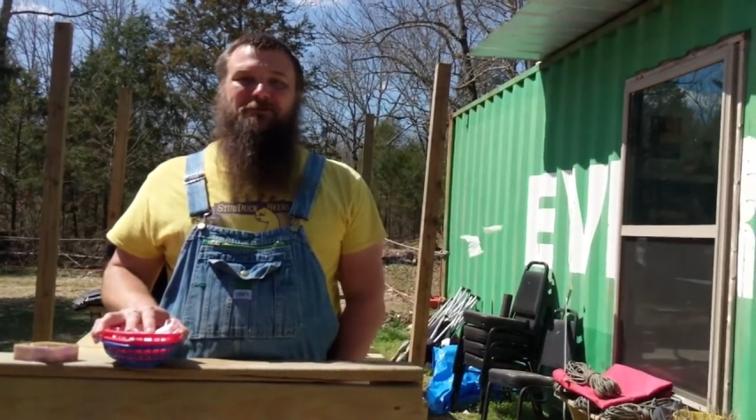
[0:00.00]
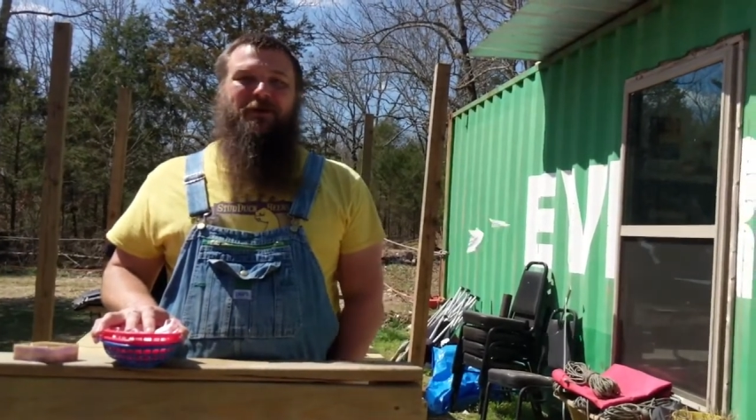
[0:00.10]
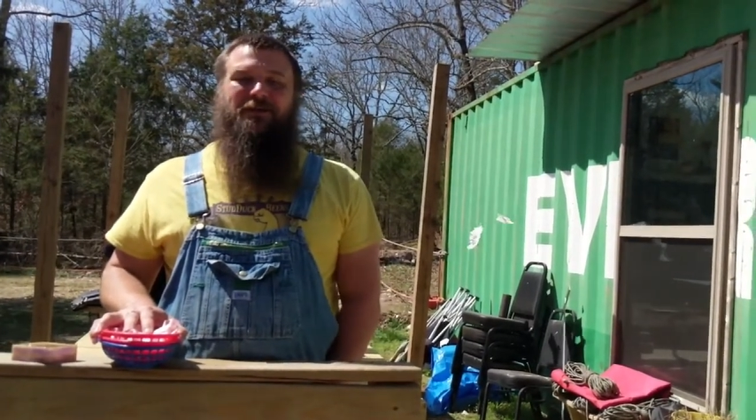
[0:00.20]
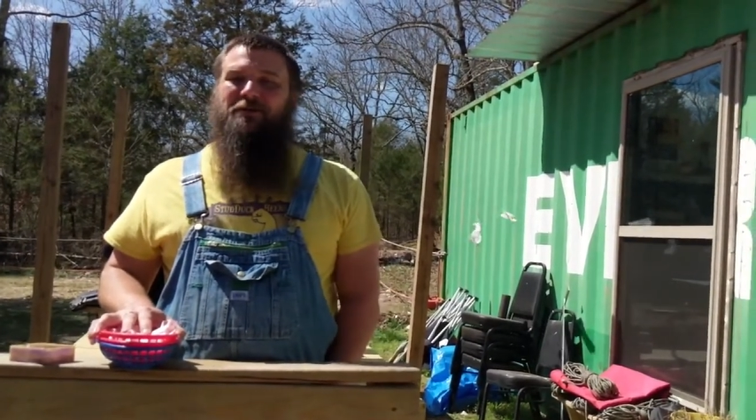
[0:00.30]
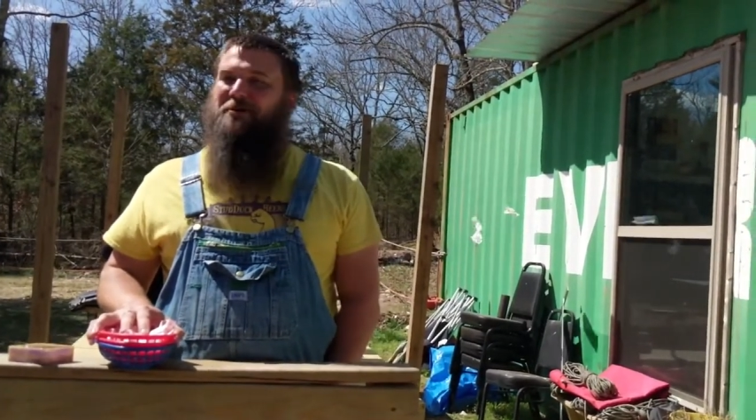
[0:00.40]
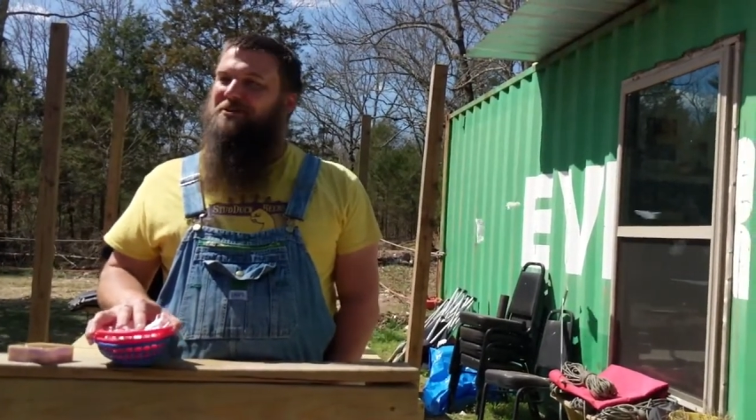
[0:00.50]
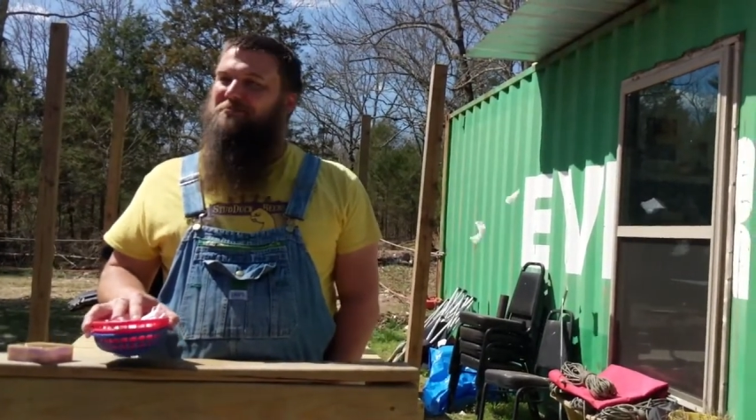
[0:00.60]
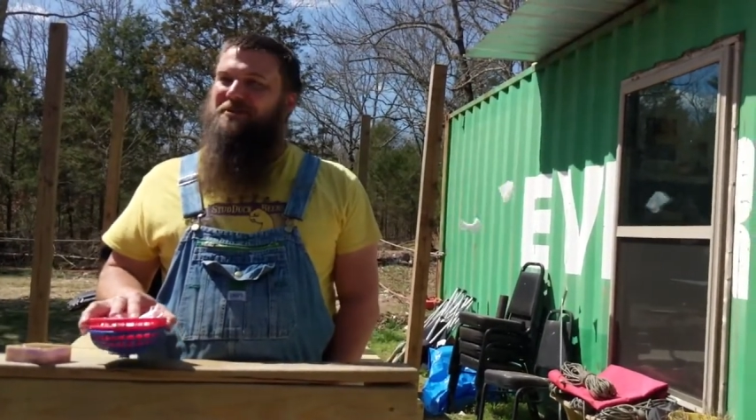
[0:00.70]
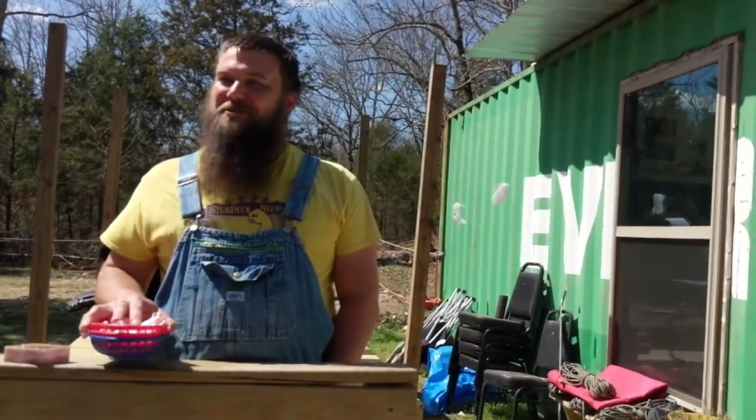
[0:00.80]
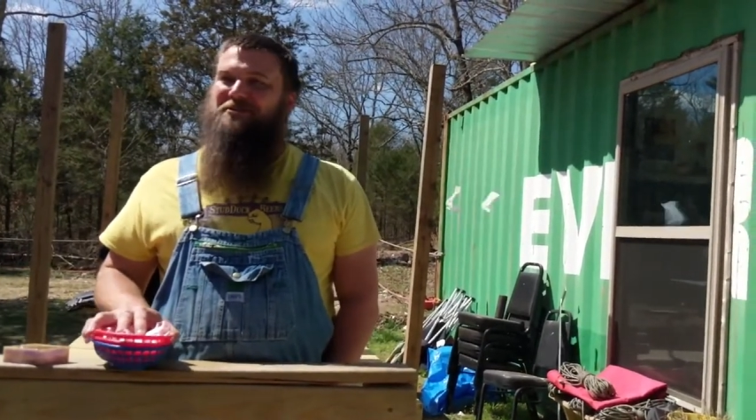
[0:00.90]
expecting to be as
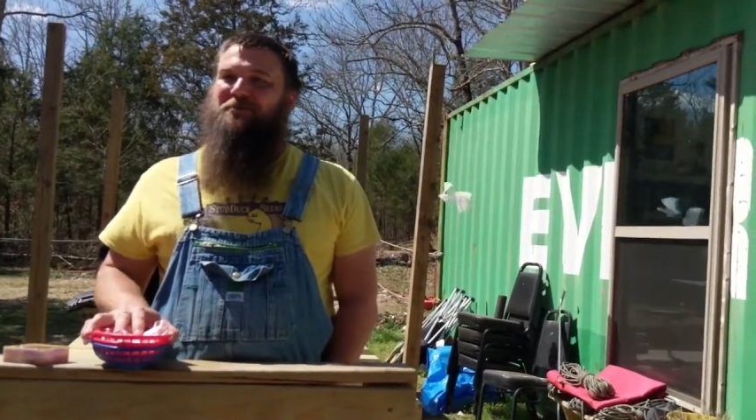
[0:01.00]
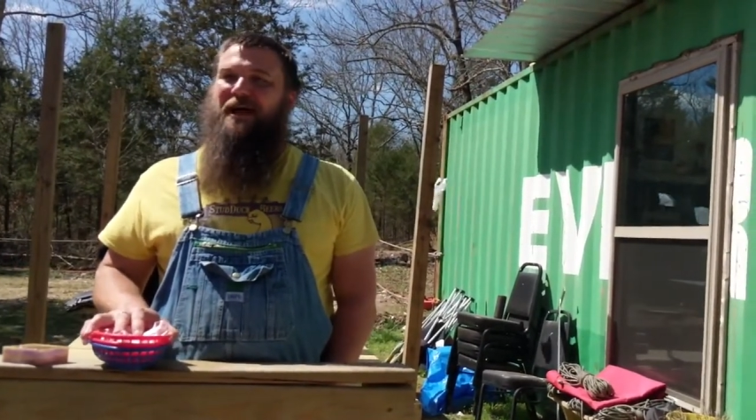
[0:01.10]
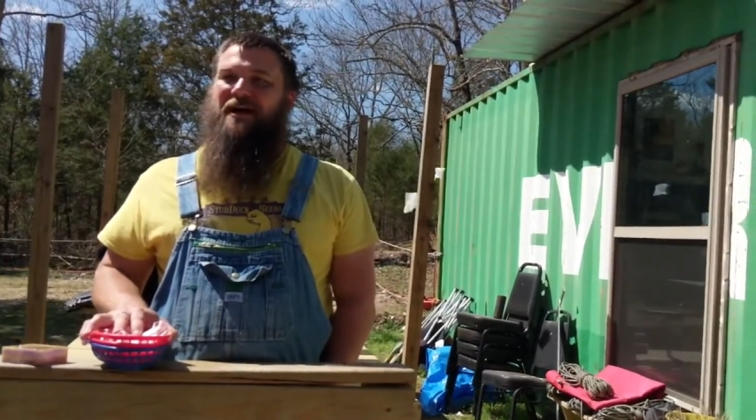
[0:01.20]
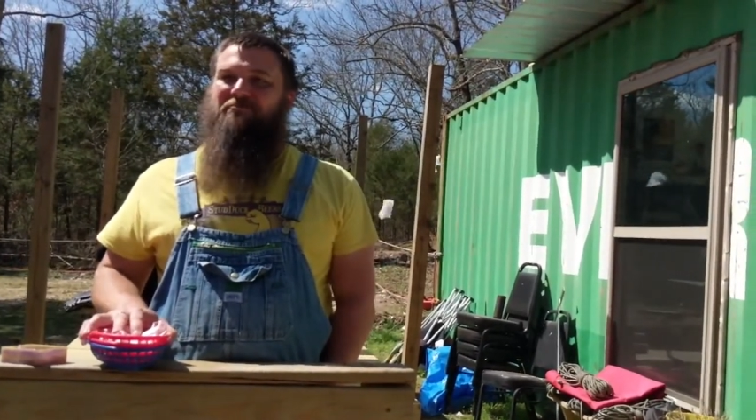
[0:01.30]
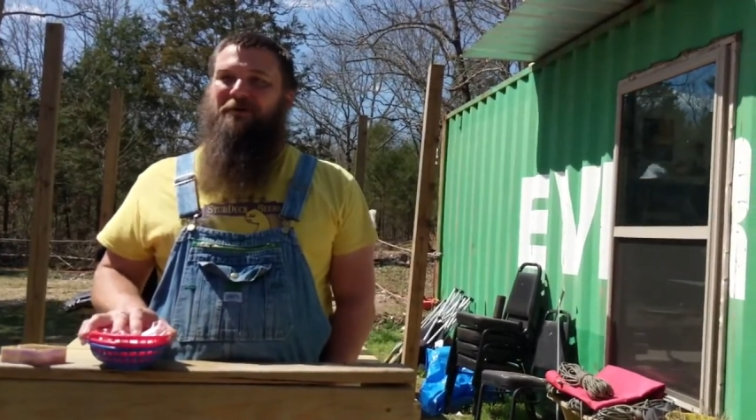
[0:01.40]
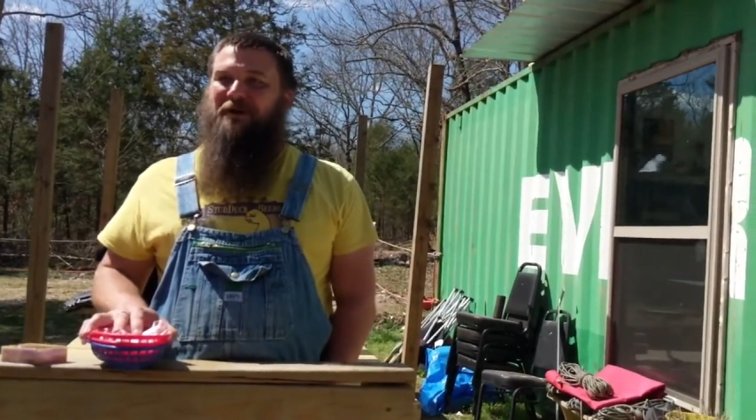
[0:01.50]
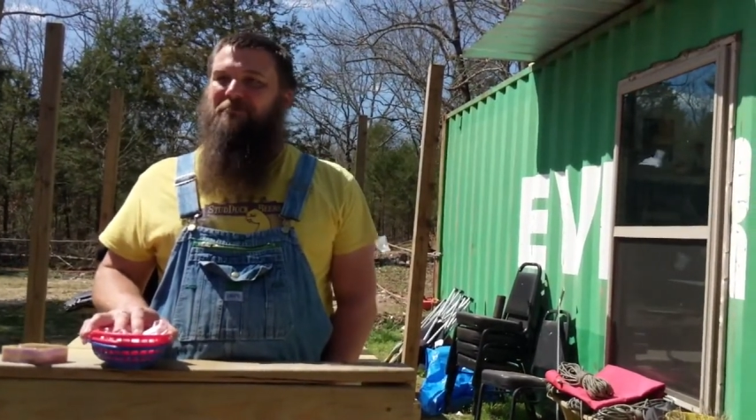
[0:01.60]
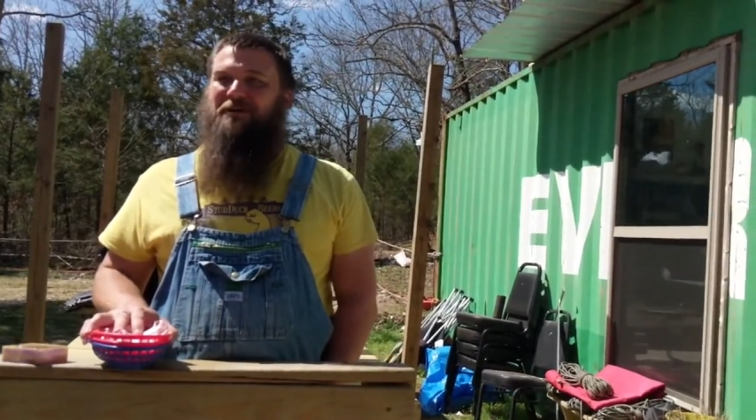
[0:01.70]
busy as we have been